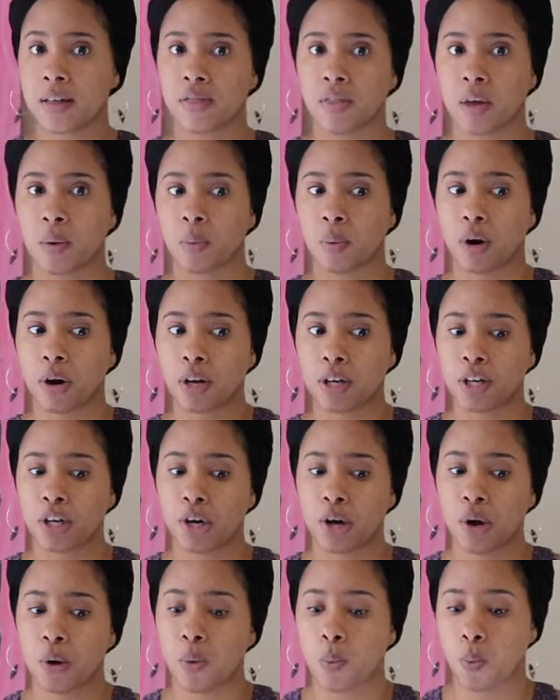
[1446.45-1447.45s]
They weren't, you
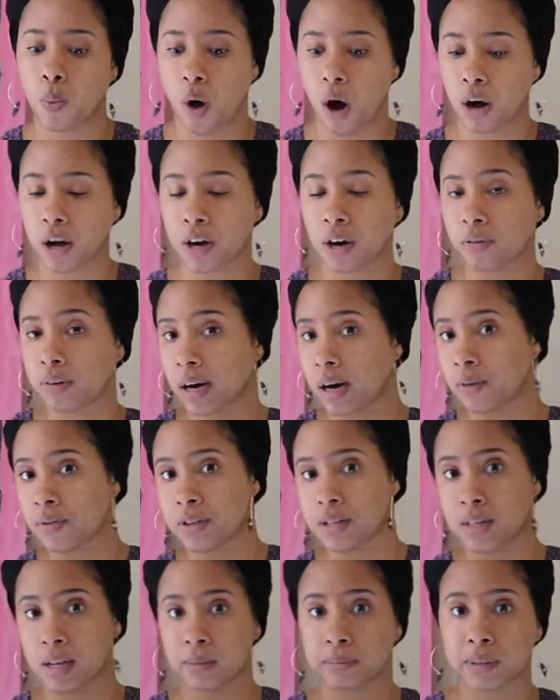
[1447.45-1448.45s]
know, walking around
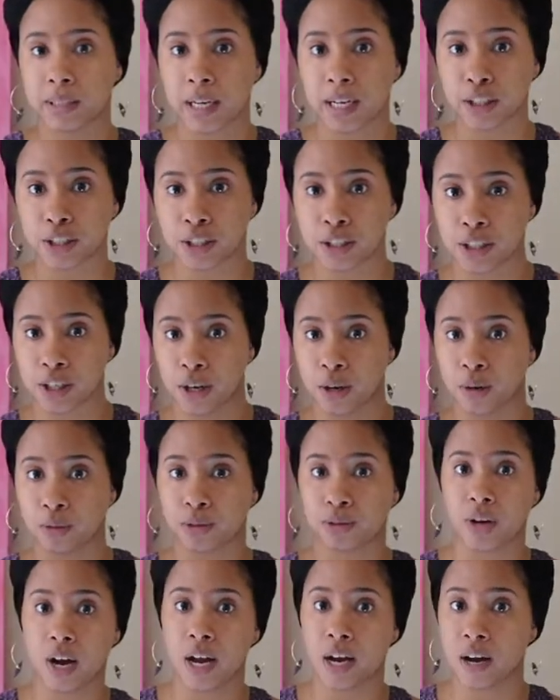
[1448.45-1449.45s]
the subject, you
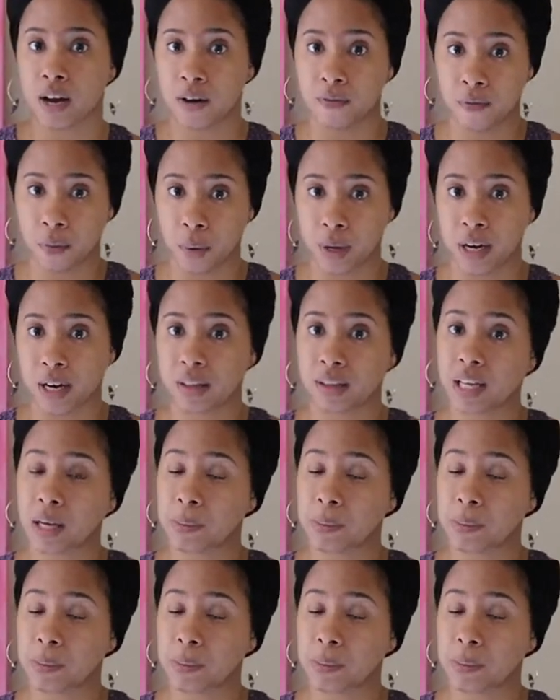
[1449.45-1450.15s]
know, trying to avoid it.